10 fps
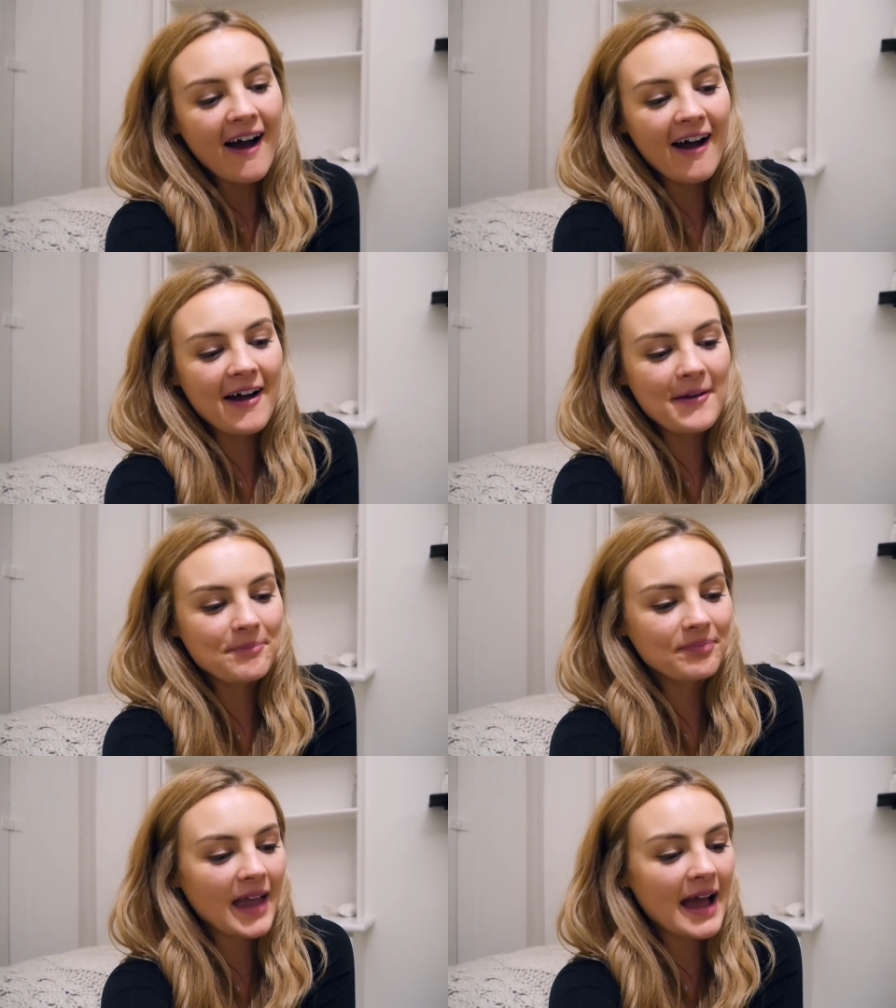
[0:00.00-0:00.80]

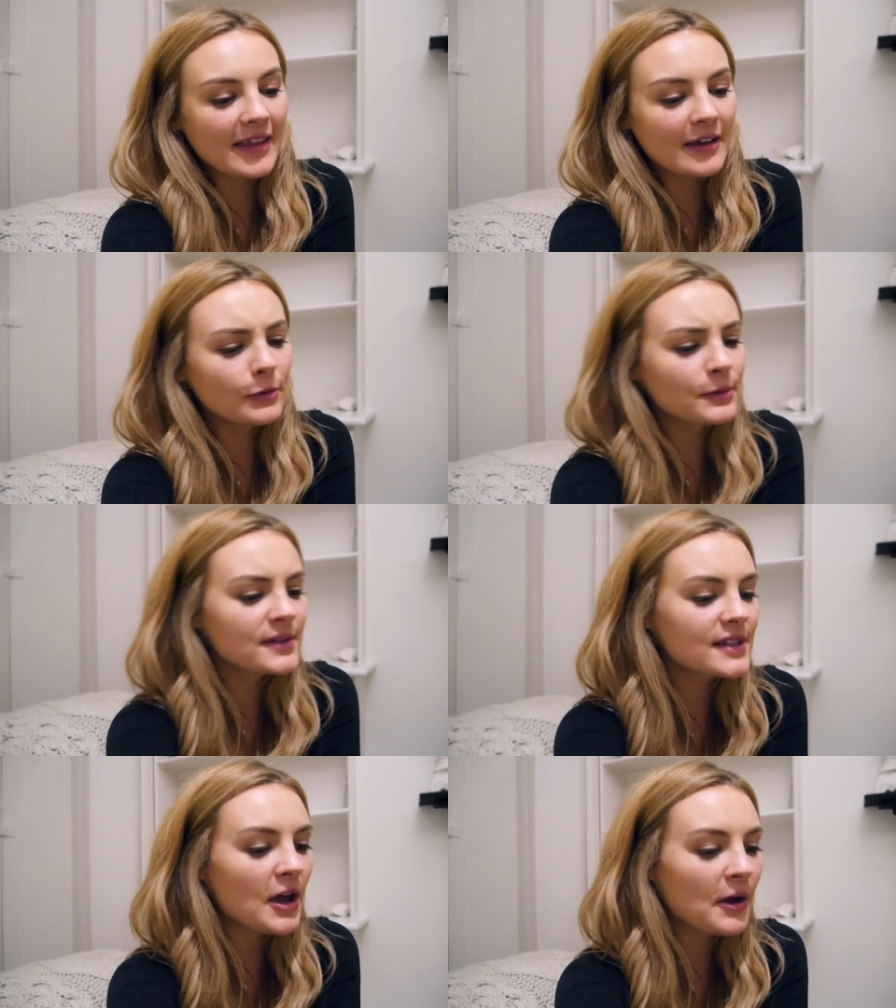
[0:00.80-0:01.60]
And then
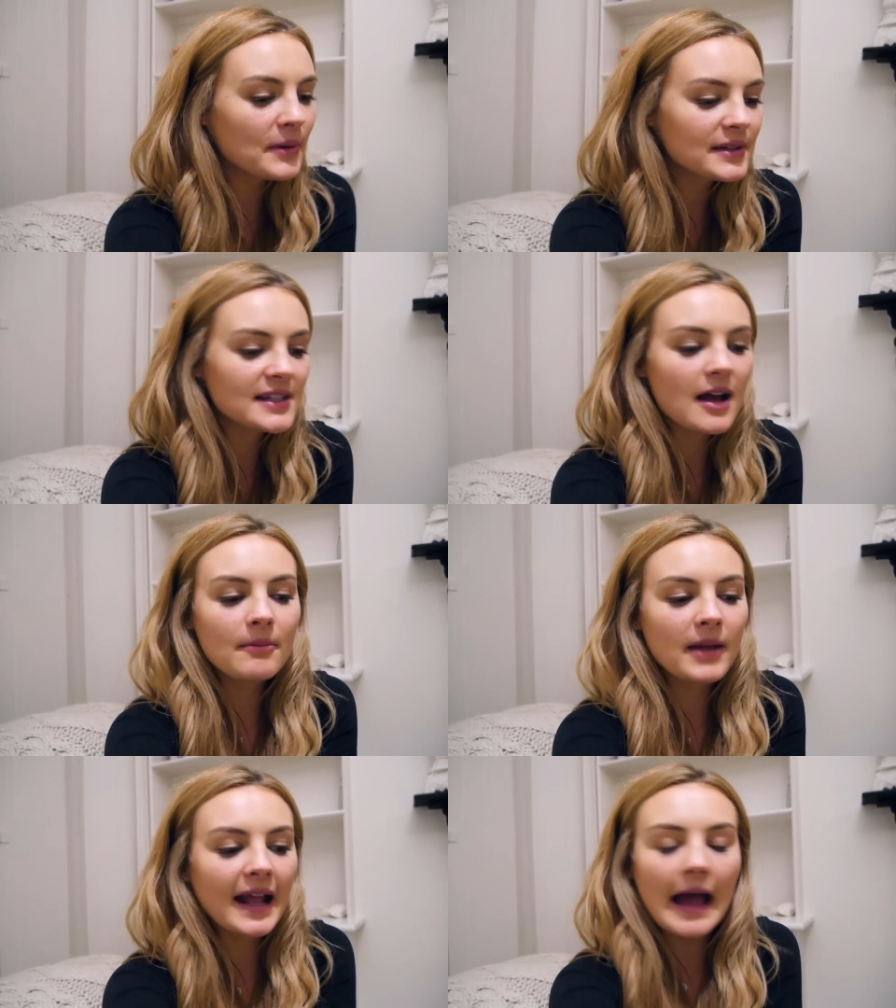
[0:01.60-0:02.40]
also
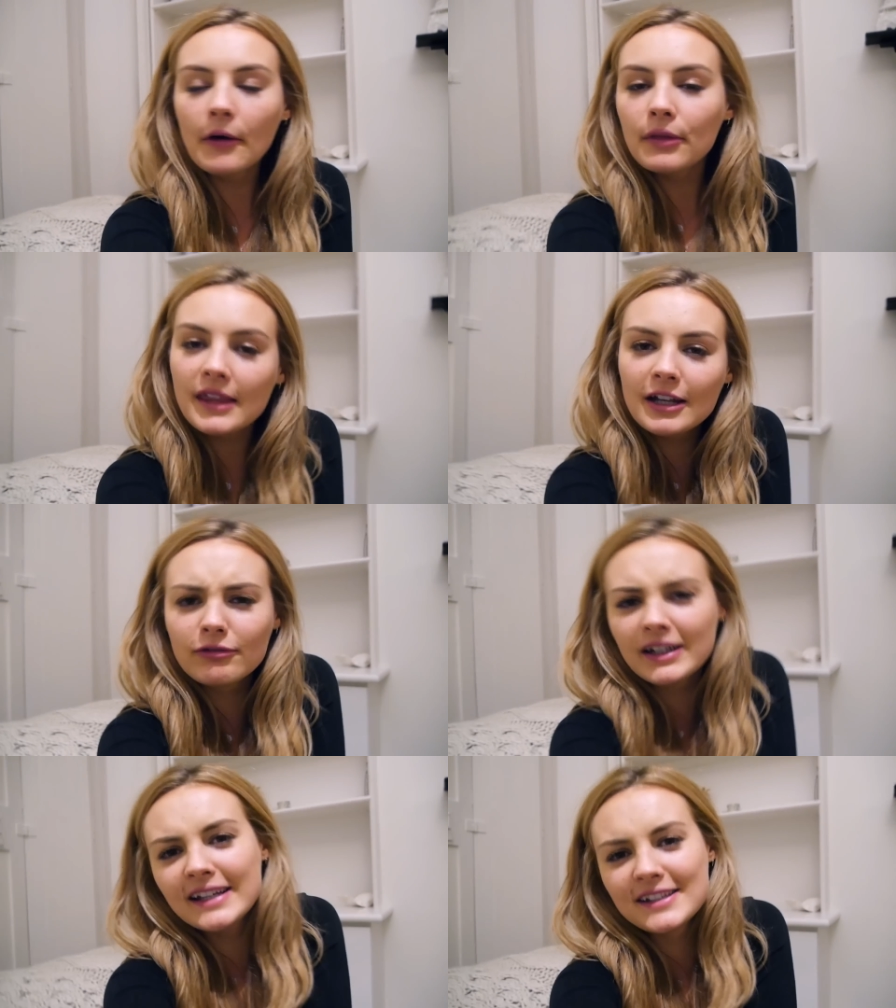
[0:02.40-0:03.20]
some like healthy
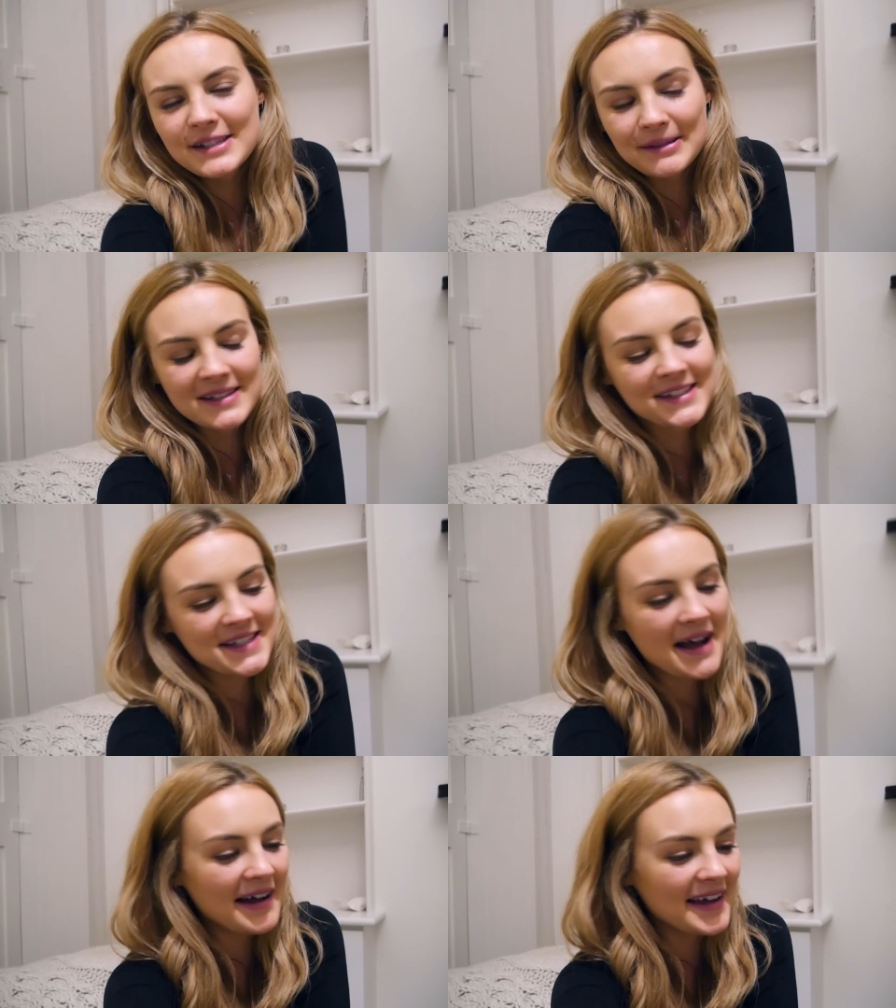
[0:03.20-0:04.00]
greens on the
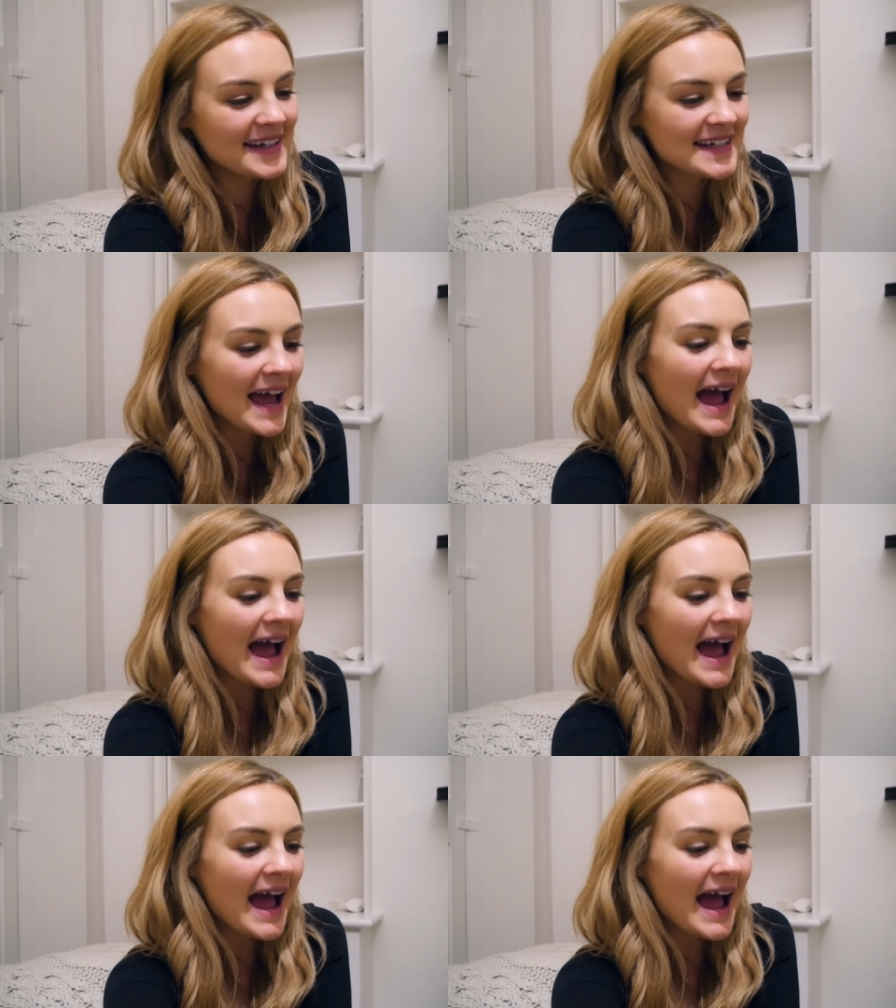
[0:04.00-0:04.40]
side